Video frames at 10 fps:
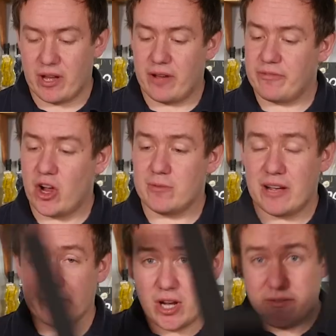uh, foam
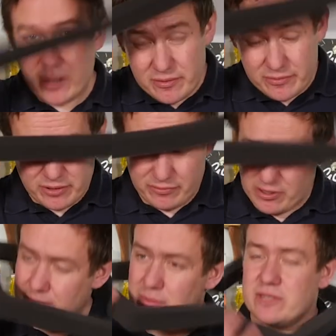left over for the
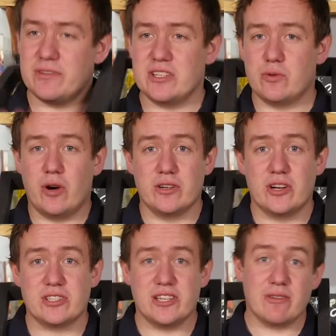frame, which fits quite
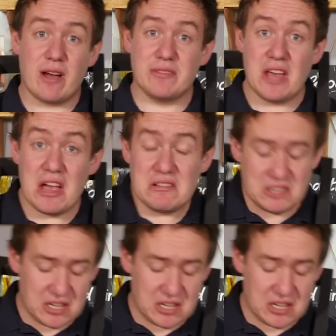nicely around there,